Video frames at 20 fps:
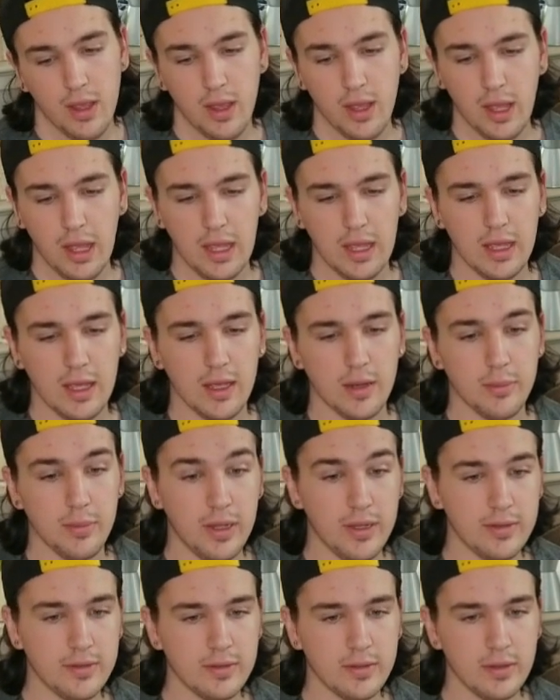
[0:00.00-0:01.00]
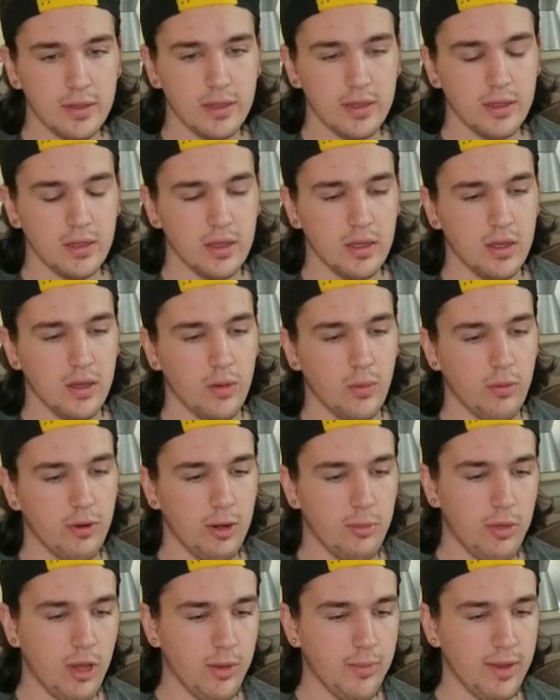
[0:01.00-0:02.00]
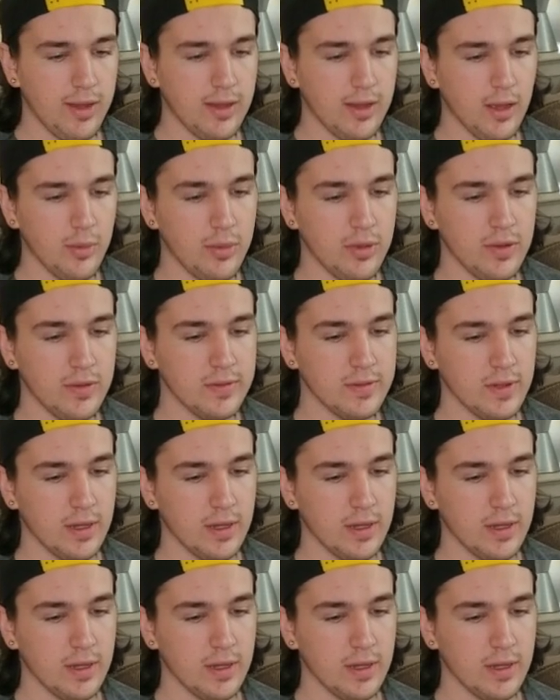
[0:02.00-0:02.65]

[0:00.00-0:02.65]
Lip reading: And basically, when I bought my guppies,